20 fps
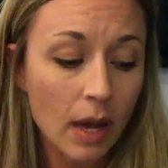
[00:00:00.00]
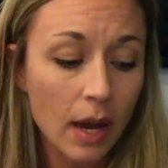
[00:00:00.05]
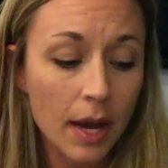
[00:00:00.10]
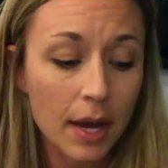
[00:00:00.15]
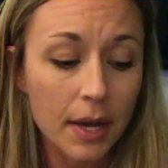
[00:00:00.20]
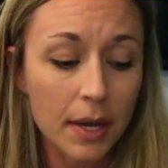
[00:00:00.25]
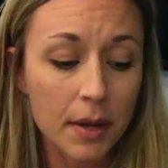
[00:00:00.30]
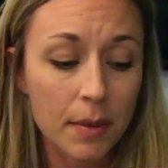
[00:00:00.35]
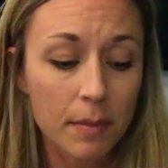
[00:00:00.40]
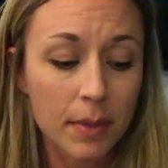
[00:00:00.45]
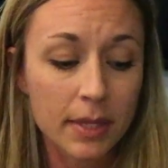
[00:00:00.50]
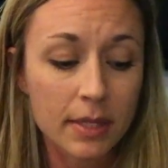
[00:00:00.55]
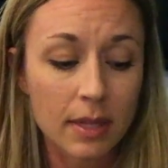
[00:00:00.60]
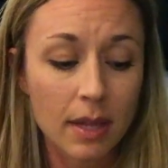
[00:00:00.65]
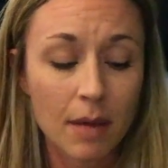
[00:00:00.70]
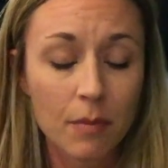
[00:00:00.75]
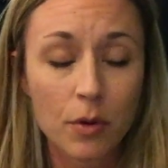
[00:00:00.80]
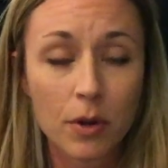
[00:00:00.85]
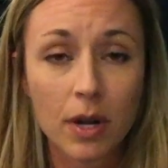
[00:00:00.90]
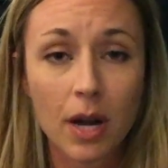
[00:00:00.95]
It's a
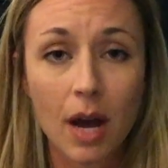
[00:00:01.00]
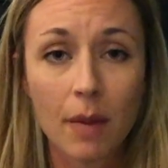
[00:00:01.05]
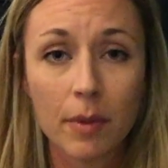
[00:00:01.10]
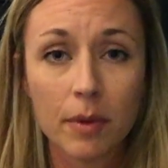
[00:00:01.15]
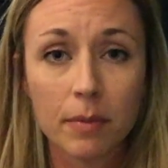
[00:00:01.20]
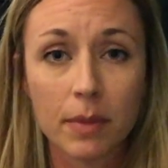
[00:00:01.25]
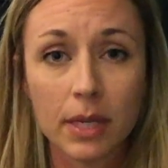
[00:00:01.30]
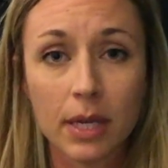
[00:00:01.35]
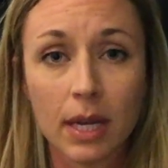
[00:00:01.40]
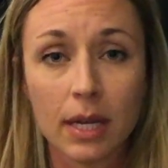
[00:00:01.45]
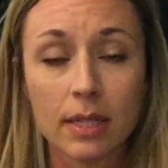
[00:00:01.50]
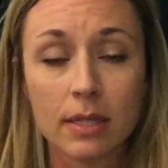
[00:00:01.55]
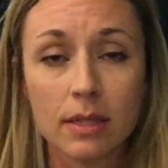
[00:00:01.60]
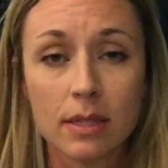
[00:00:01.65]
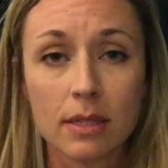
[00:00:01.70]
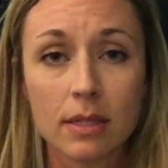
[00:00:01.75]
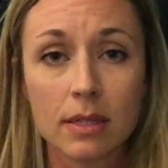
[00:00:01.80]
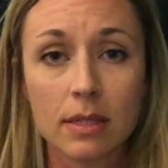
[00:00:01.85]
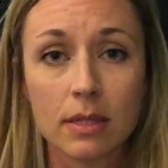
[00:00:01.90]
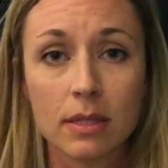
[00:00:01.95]
lot more common because
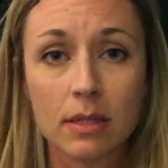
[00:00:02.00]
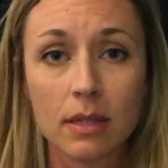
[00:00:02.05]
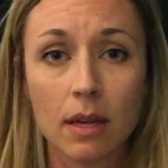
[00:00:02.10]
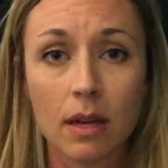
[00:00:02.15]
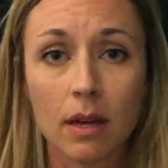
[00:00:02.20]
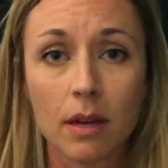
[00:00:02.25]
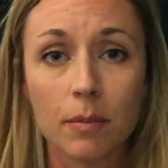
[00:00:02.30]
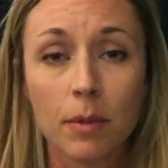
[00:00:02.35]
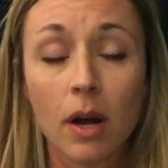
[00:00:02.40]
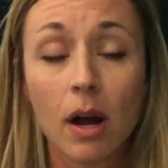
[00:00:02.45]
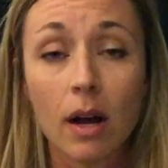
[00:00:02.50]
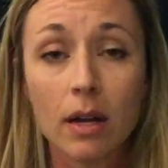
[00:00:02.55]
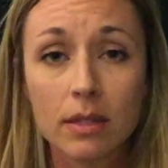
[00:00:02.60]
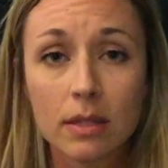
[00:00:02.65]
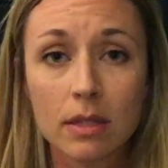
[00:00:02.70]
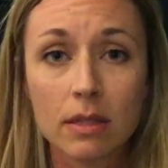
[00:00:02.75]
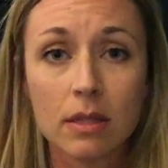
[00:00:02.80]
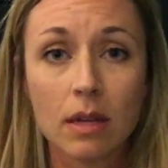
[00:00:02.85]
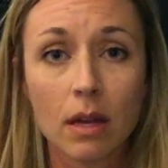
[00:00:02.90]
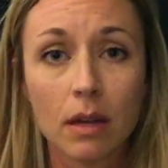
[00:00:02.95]
the
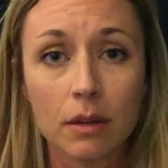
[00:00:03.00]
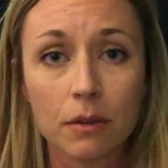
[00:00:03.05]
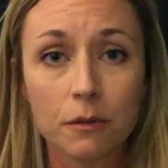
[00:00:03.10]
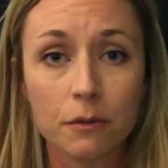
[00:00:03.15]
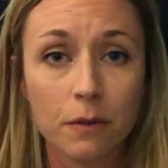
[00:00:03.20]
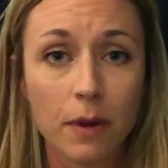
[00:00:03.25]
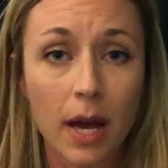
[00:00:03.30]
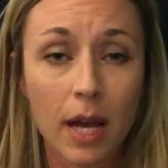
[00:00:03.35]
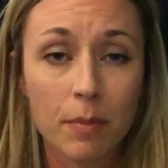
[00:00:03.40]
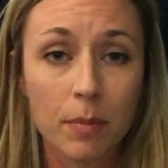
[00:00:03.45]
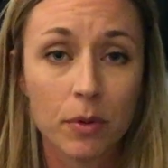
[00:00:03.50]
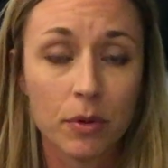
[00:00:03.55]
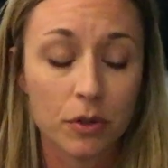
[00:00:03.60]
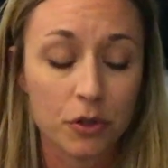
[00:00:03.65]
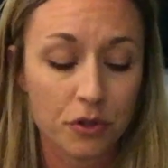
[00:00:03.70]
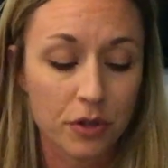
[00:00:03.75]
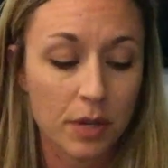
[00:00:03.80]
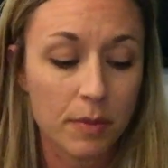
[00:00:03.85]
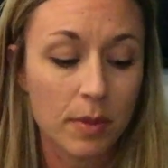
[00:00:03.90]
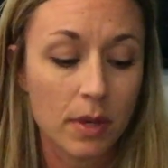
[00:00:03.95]
causes of
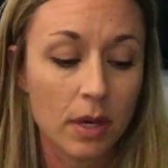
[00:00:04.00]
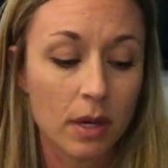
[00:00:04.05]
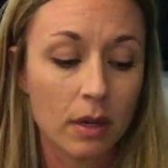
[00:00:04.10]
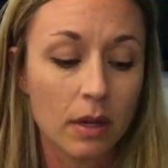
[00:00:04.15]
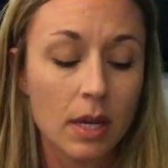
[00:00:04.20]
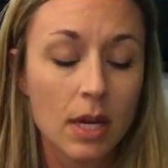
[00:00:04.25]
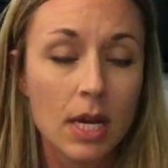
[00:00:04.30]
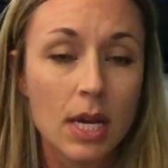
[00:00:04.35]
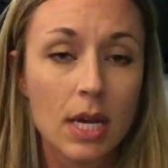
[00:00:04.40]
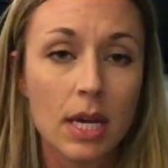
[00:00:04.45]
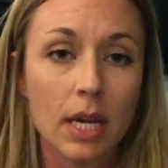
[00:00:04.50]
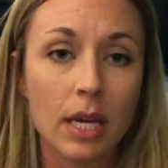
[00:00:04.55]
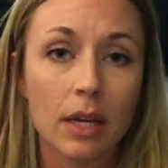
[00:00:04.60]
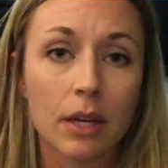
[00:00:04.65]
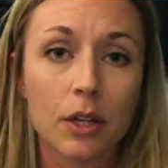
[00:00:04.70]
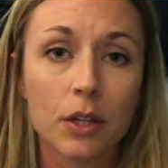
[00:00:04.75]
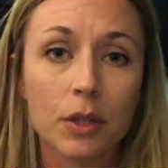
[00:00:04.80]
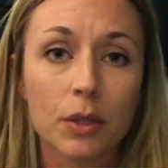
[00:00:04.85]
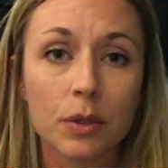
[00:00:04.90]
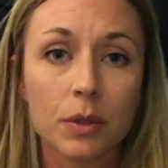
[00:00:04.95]
hyponatremia
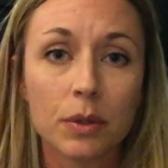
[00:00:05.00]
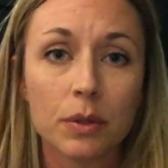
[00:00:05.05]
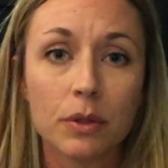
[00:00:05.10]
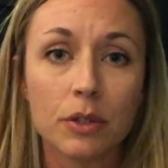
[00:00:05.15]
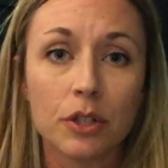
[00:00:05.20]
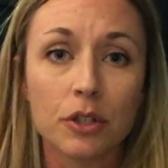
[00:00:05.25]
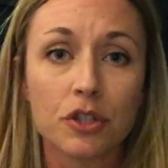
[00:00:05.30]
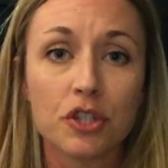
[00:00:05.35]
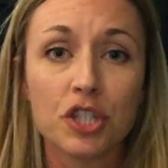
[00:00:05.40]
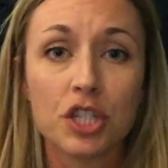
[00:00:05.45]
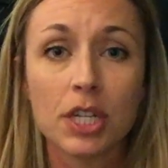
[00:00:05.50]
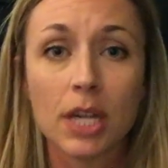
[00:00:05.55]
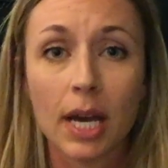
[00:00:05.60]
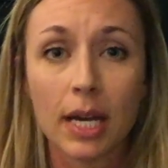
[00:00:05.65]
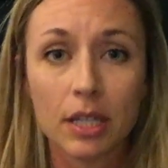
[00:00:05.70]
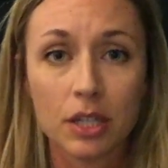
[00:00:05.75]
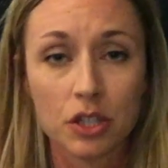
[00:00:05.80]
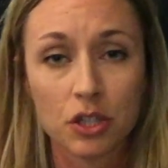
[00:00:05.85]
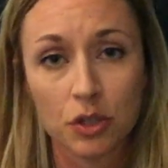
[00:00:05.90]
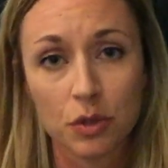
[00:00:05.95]
include your
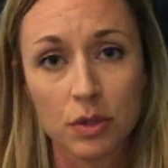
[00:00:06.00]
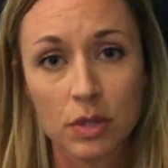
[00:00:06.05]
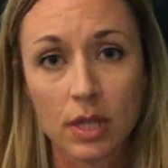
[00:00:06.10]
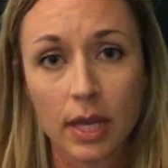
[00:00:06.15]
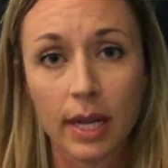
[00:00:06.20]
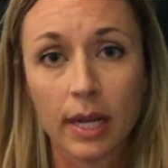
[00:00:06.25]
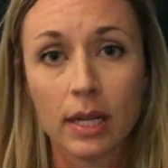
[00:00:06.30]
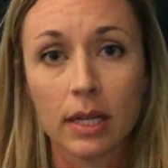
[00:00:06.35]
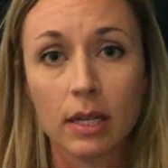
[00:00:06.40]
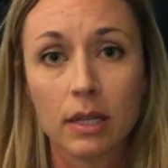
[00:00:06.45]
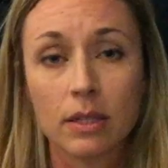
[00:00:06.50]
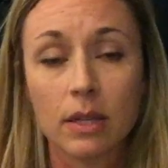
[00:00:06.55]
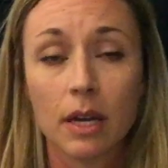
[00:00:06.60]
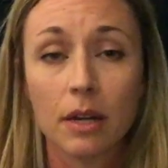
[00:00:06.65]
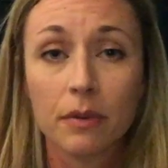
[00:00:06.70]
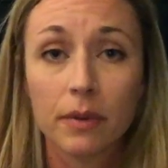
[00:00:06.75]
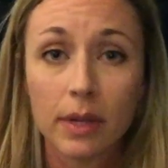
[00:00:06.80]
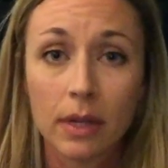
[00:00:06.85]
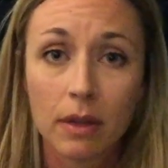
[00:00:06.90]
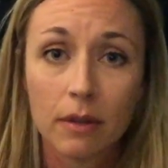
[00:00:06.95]
GI issues like
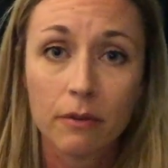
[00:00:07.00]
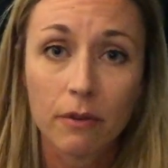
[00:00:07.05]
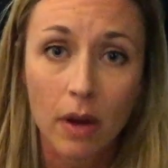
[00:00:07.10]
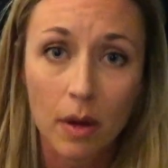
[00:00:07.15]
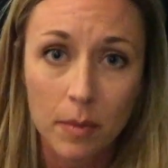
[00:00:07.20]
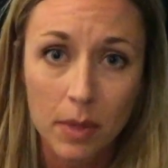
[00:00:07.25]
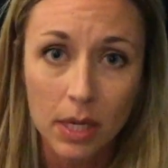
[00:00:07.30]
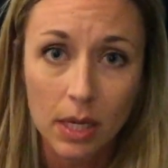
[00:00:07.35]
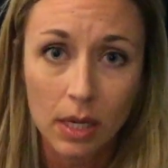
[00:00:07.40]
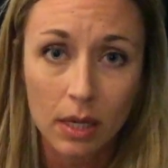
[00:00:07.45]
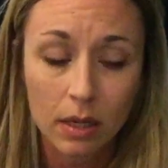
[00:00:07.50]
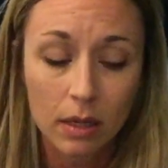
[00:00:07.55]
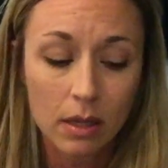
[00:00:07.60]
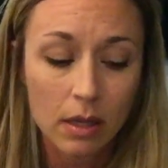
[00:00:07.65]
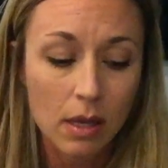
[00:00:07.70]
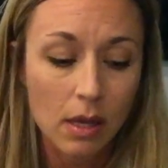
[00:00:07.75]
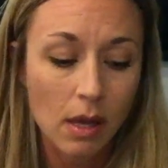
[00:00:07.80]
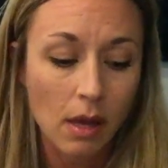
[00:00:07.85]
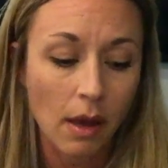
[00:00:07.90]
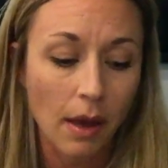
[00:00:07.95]
diarrhea and vomiting,
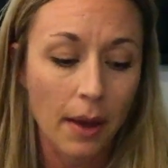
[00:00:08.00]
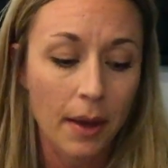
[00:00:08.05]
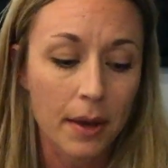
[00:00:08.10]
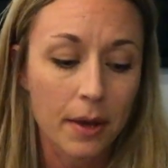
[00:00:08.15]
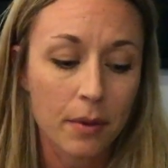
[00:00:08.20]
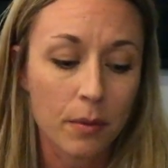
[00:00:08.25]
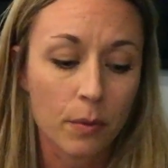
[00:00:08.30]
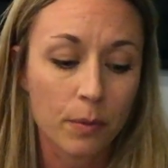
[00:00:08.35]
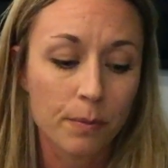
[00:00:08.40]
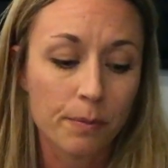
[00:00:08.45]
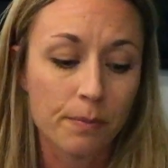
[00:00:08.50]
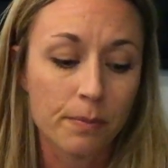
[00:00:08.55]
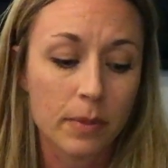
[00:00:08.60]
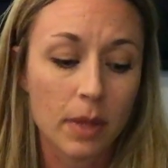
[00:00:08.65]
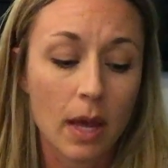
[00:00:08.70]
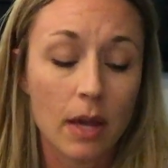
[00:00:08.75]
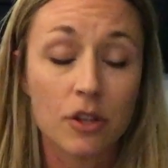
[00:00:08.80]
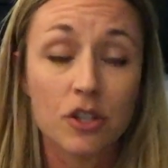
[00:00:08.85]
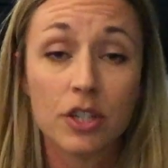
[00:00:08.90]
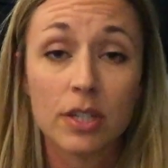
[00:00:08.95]

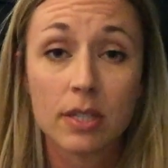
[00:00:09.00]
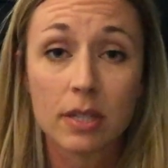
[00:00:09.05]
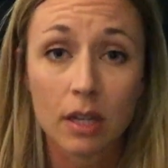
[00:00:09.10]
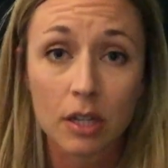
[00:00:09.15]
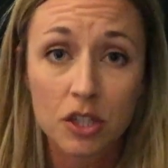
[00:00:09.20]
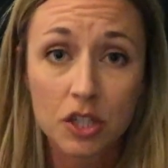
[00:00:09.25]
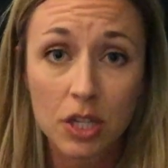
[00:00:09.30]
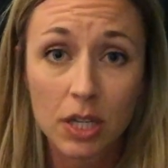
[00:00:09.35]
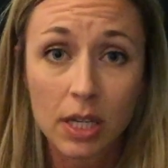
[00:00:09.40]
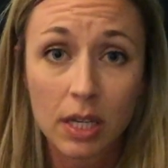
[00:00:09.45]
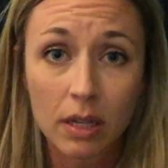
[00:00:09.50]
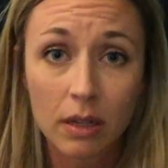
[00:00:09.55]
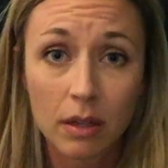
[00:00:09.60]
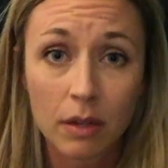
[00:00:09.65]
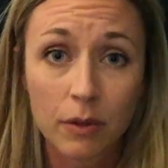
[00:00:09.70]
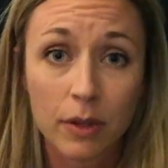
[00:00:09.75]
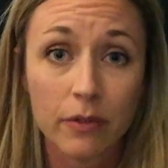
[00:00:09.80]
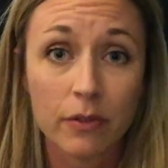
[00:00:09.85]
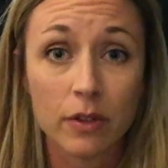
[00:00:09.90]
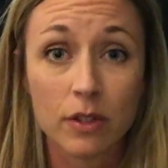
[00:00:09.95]
NG
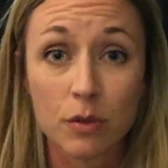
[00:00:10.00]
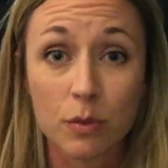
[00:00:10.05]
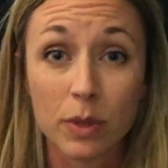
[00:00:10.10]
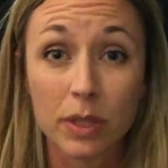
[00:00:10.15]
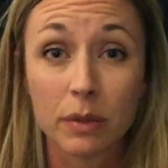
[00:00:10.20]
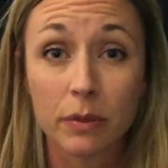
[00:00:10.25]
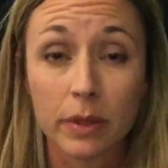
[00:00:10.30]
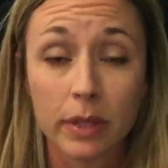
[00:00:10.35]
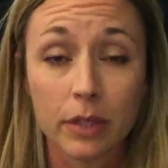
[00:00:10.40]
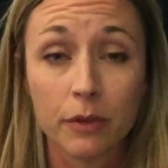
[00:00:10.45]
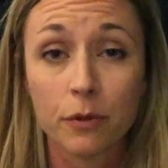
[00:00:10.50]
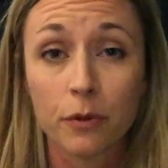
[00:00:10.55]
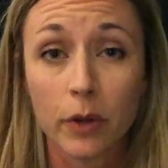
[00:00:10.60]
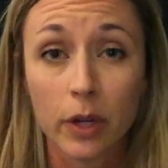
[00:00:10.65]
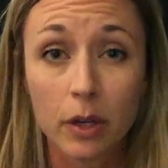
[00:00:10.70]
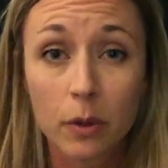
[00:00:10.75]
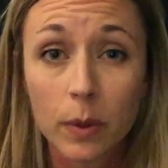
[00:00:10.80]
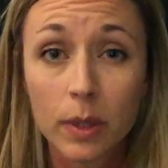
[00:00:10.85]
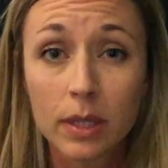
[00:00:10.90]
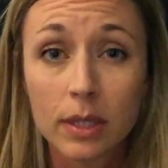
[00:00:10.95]
suctioning if it's really, really
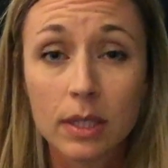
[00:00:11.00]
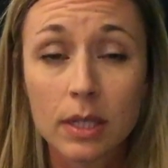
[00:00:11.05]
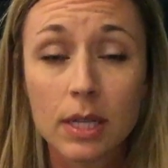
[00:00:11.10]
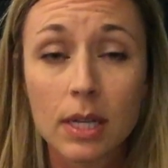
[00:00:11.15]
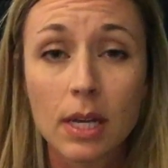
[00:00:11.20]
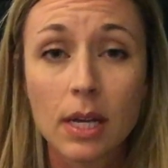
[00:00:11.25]
frequent.